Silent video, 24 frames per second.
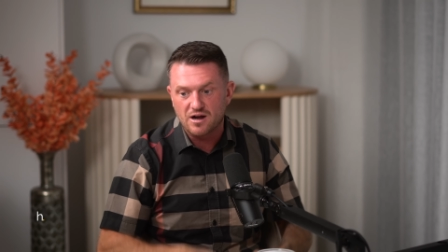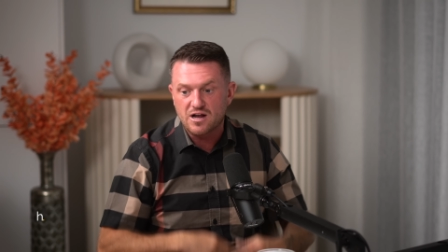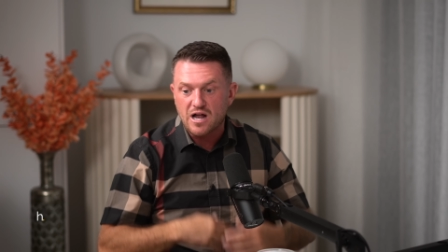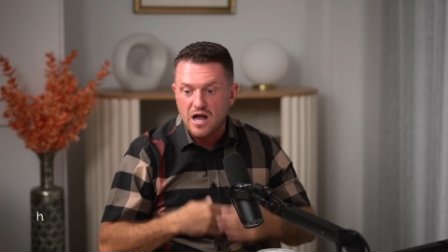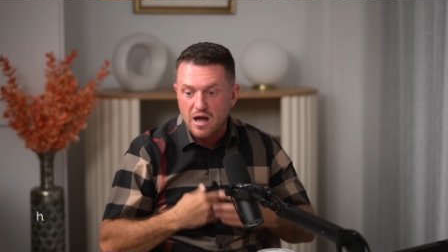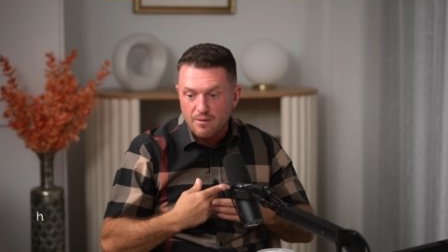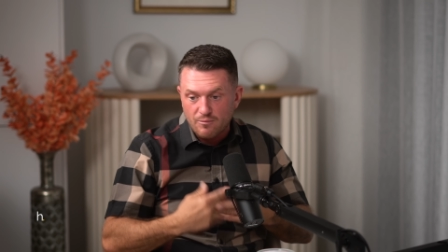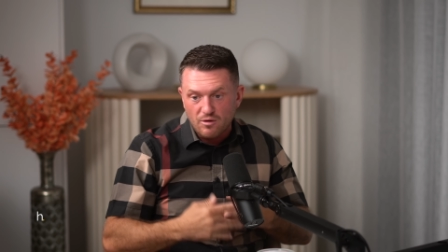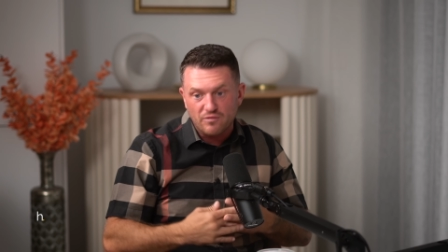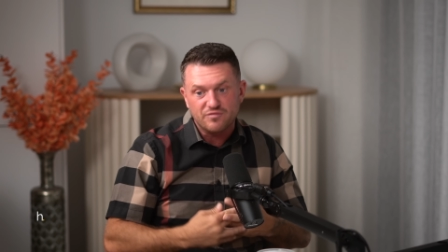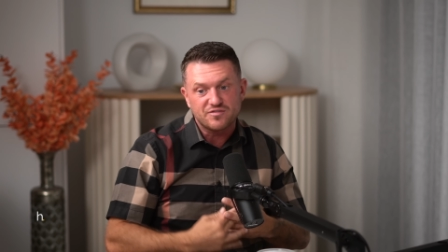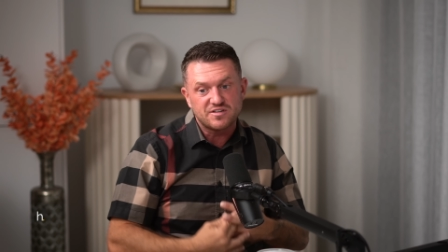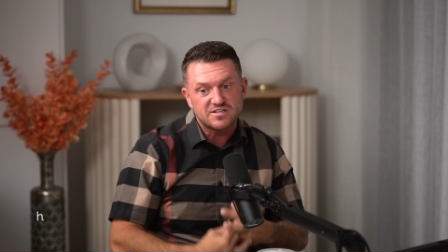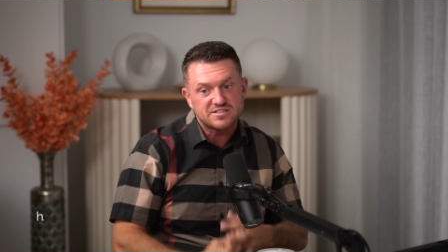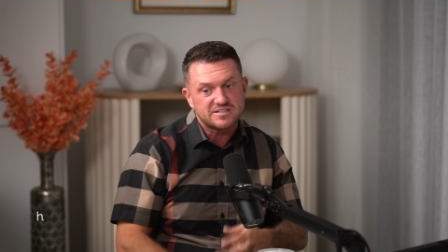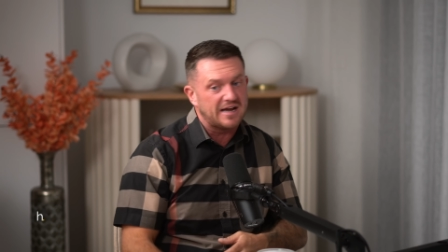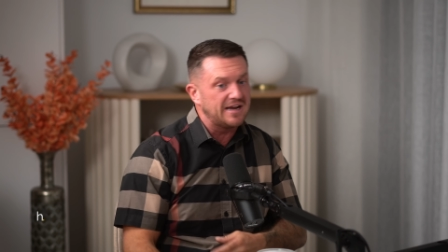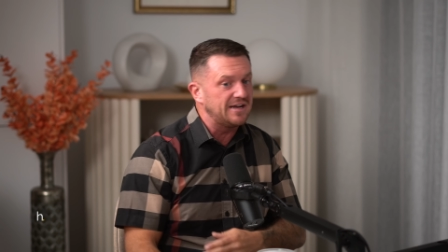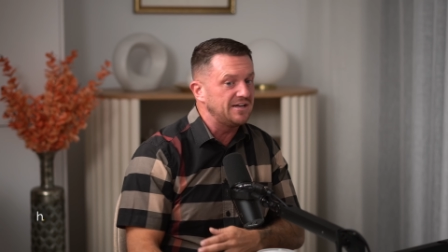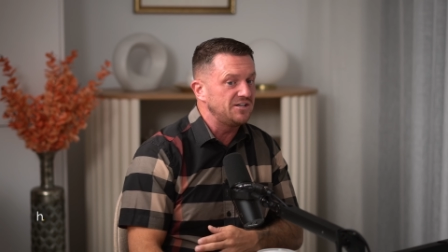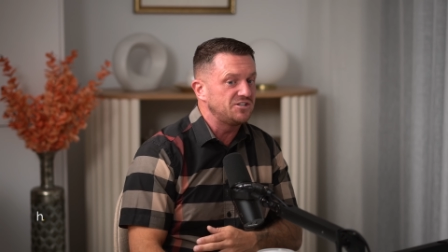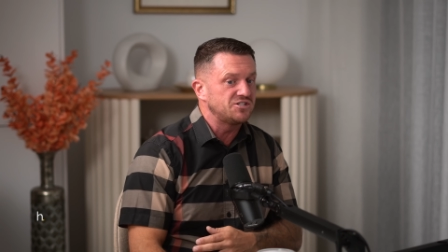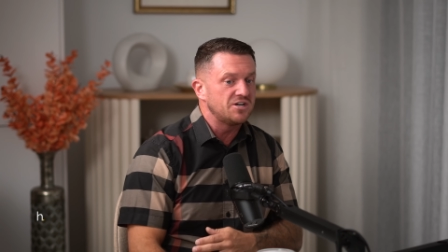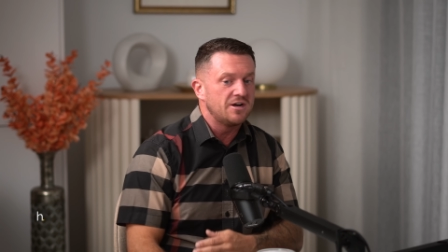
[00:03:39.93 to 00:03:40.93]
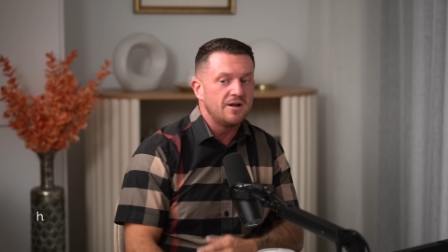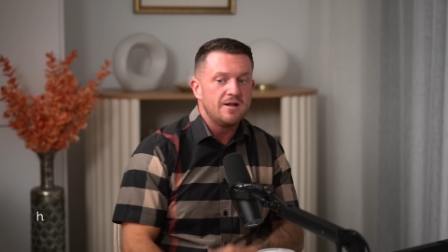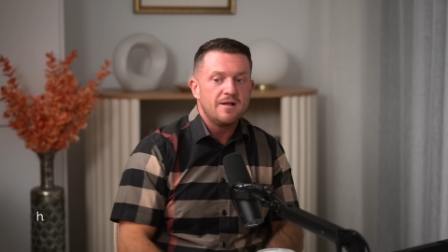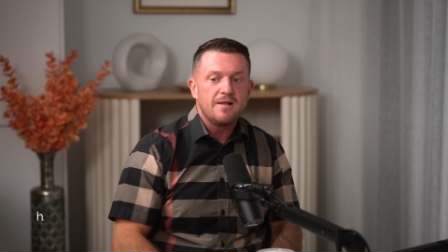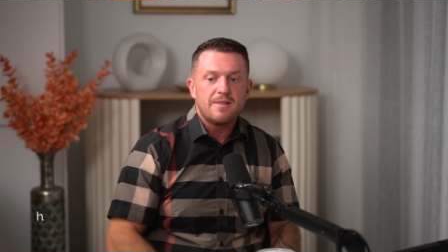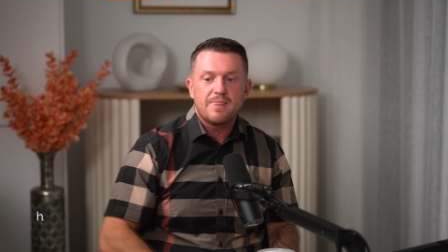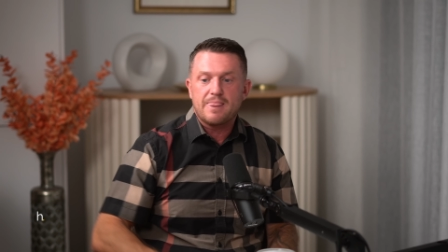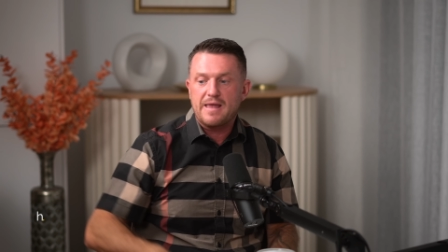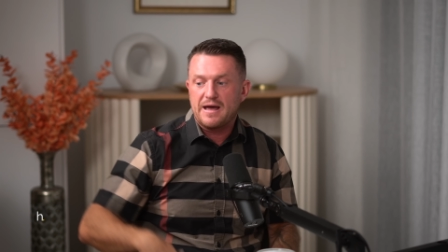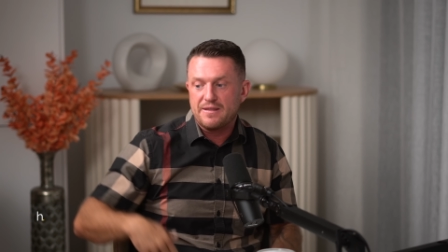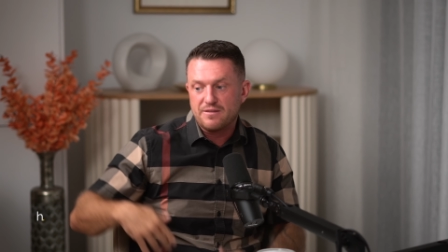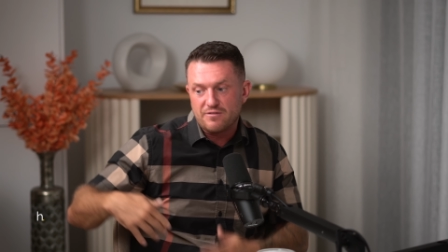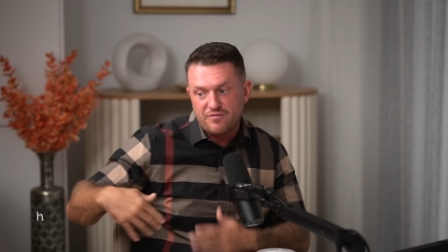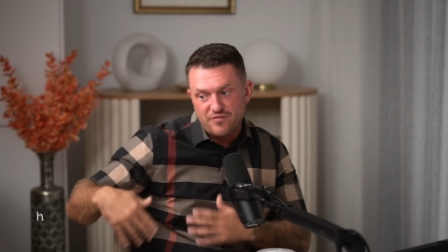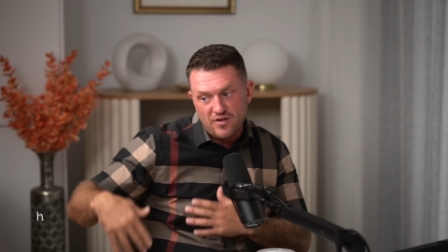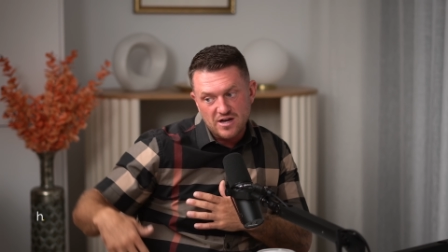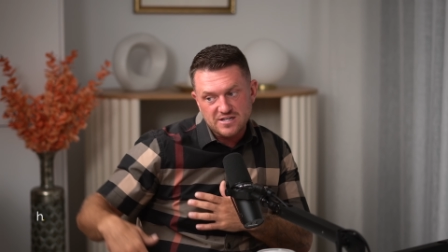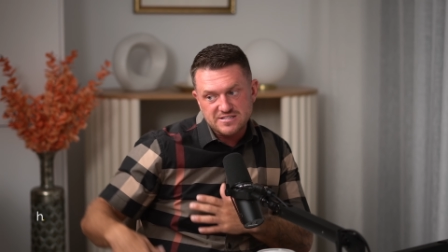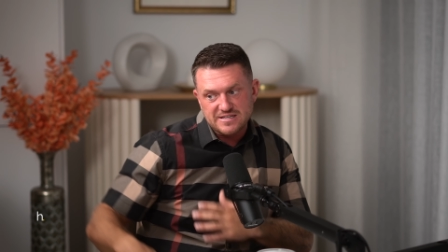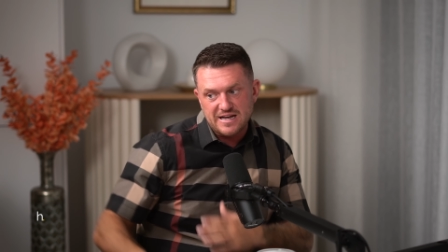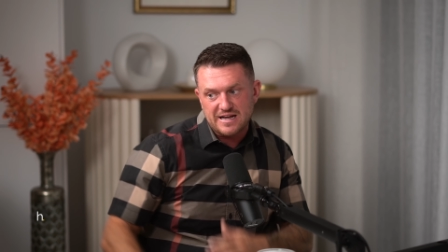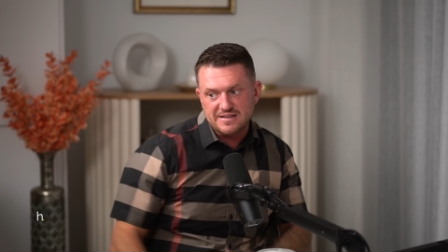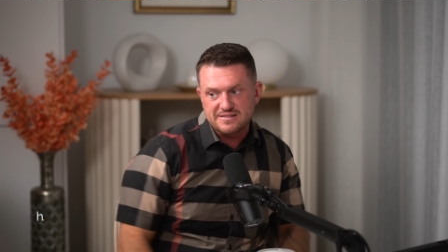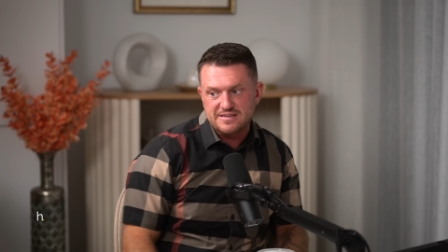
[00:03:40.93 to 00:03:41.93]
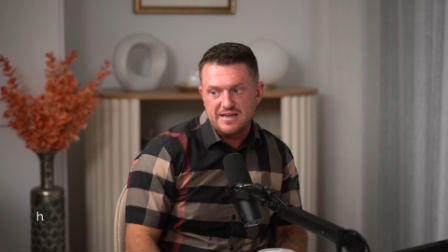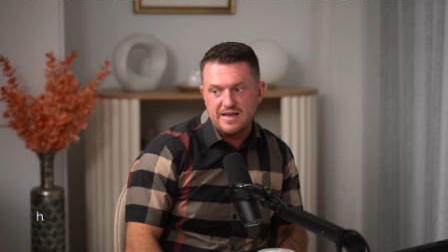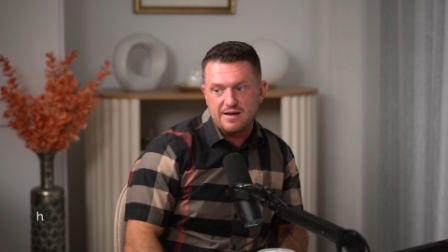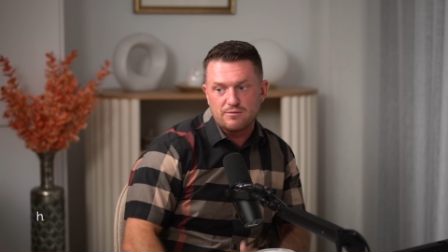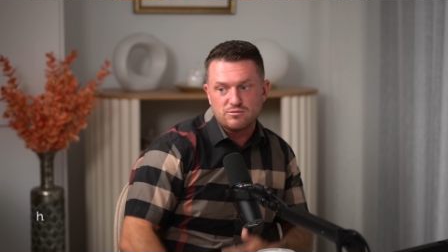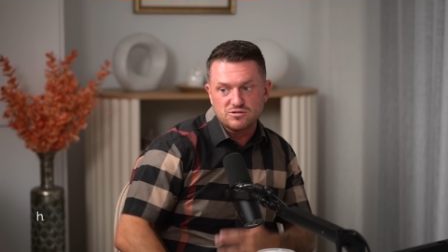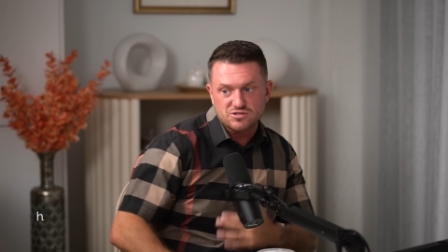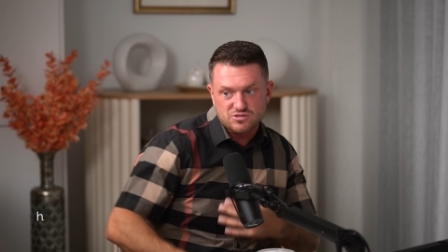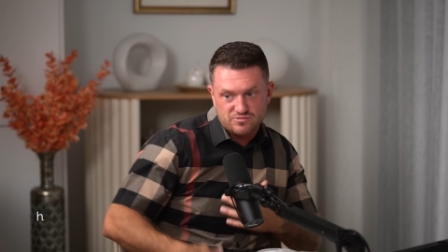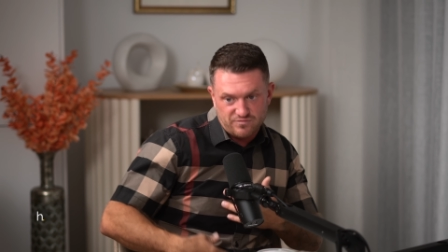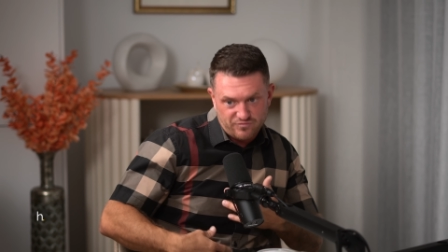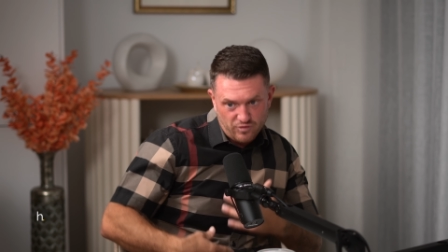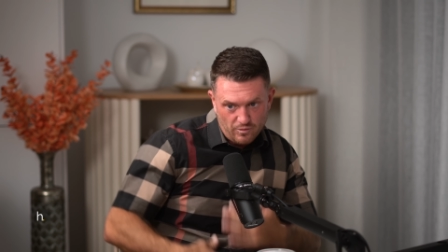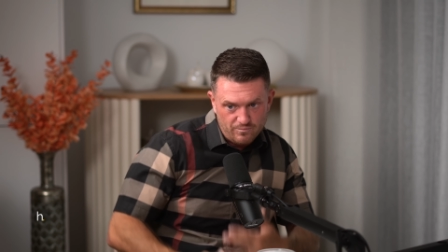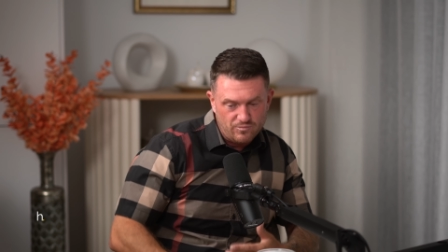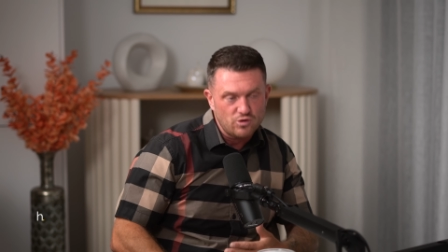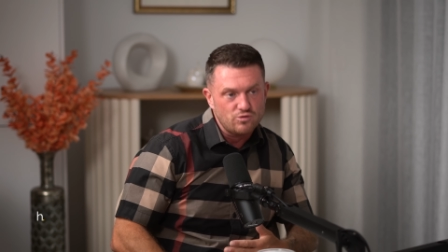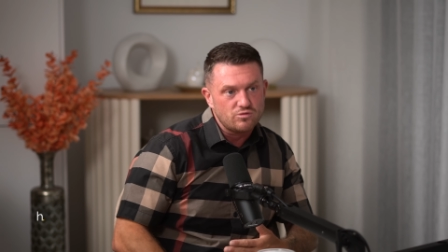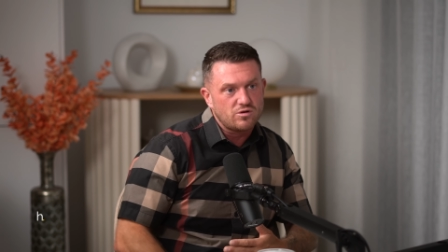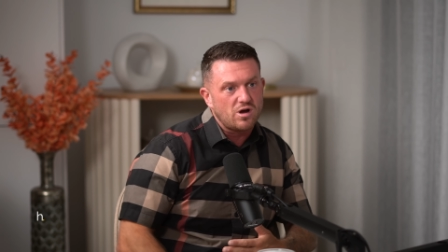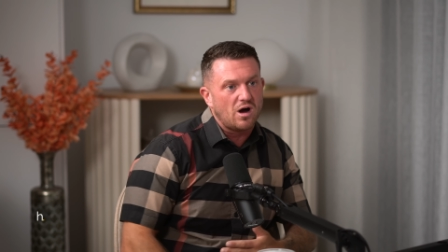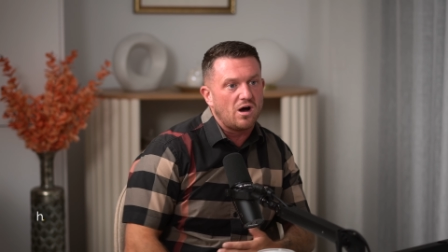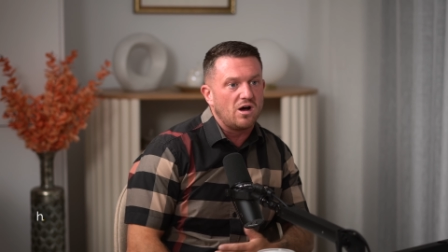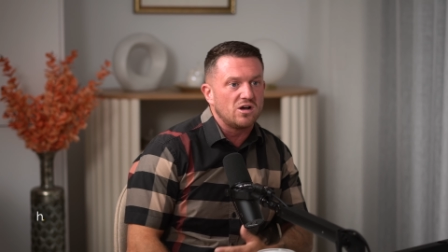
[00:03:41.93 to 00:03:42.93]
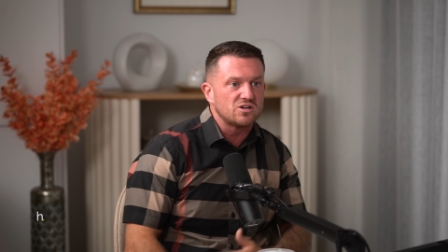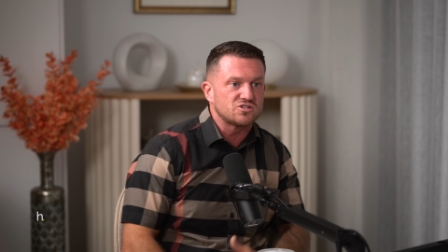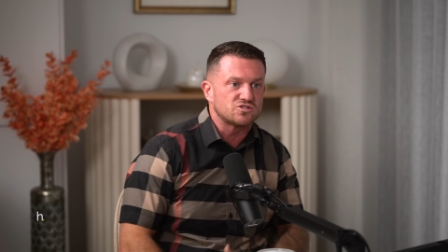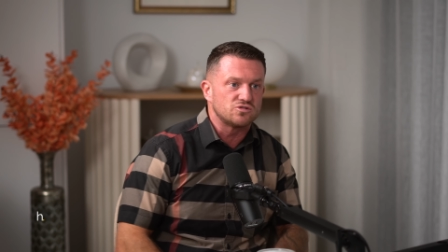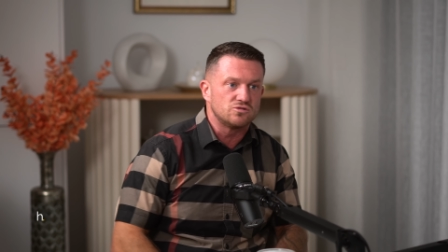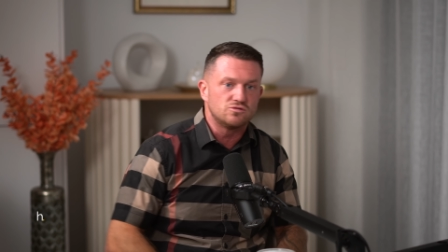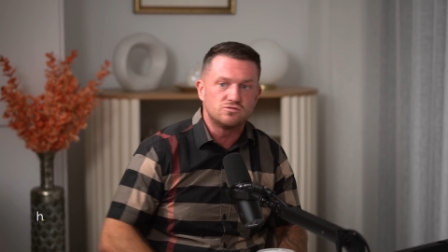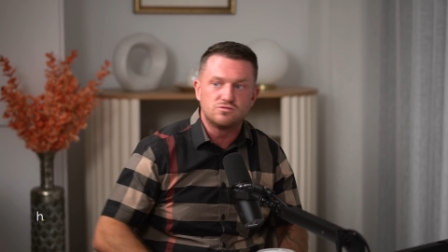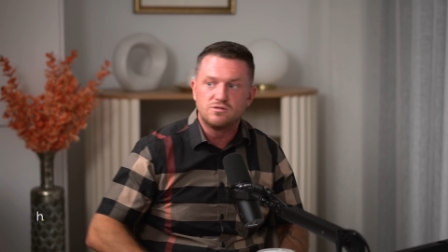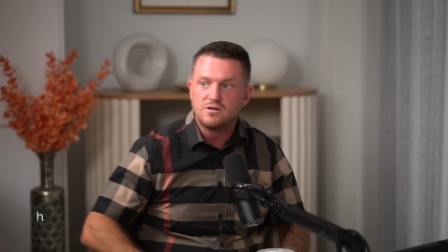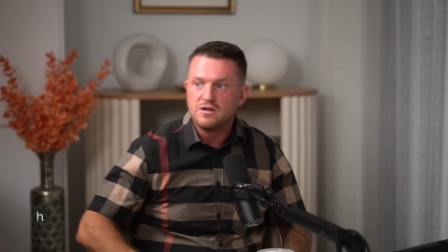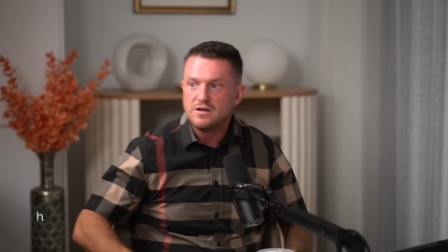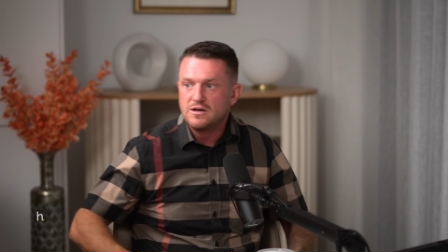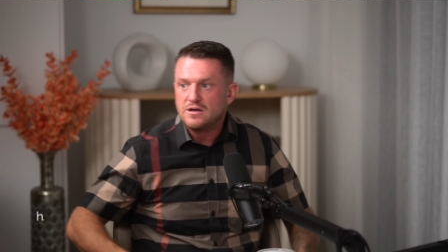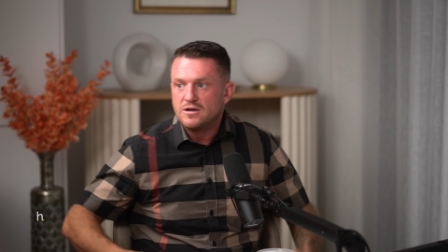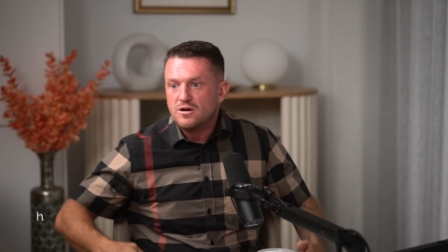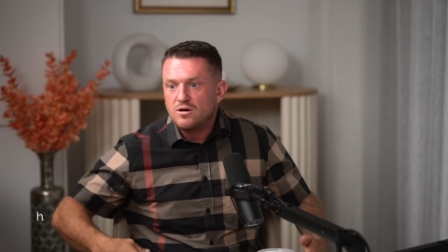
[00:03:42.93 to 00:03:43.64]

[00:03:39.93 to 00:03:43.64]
I come off the stage, and the first lad there was from Newcastle.